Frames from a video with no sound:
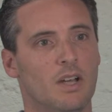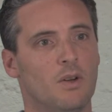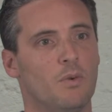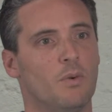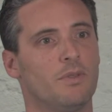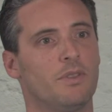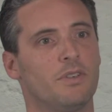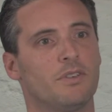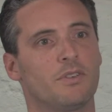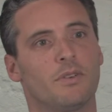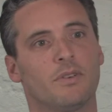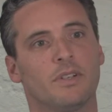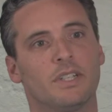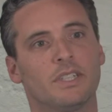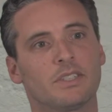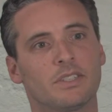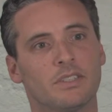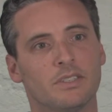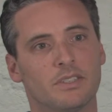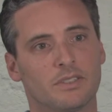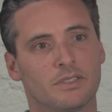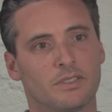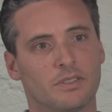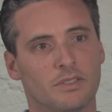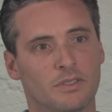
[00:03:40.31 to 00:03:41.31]
With the
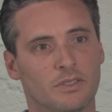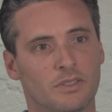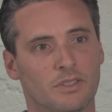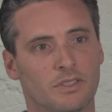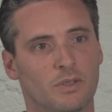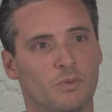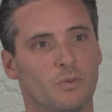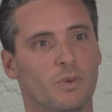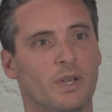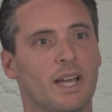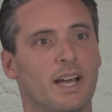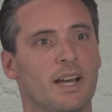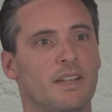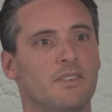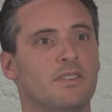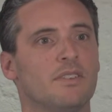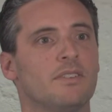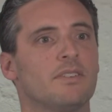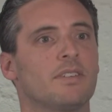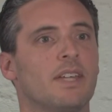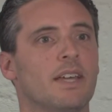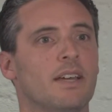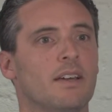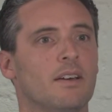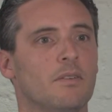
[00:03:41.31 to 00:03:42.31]
traditional solution, we had to
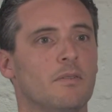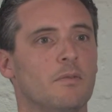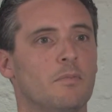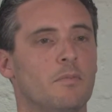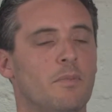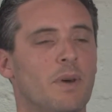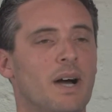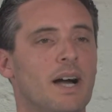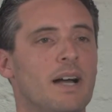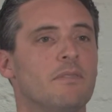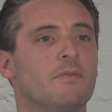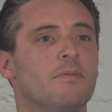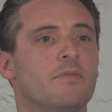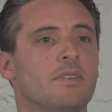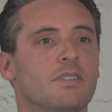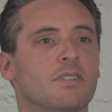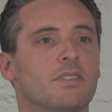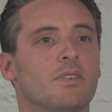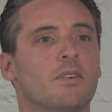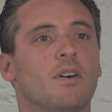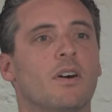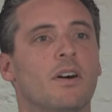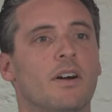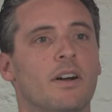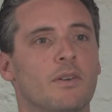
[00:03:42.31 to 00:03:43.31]
scale buy
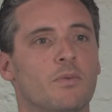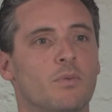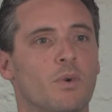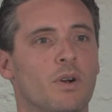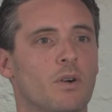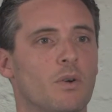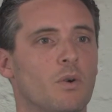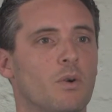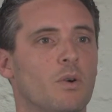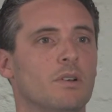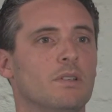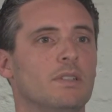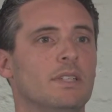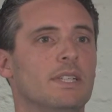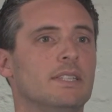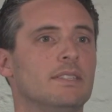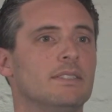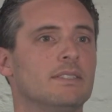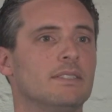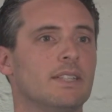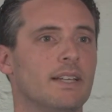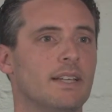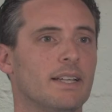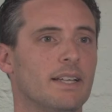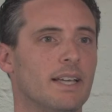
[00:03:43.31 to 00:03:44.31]
physical hardware or lease
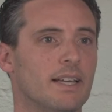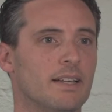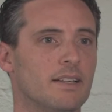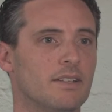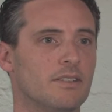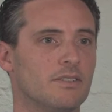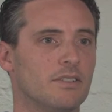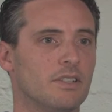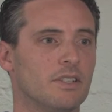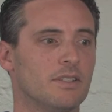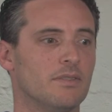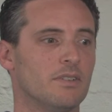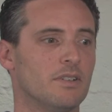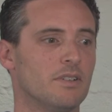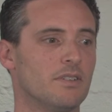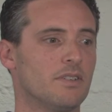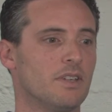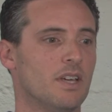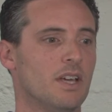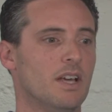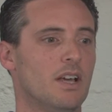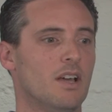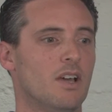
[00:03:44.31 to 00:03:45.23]
dedicated servers.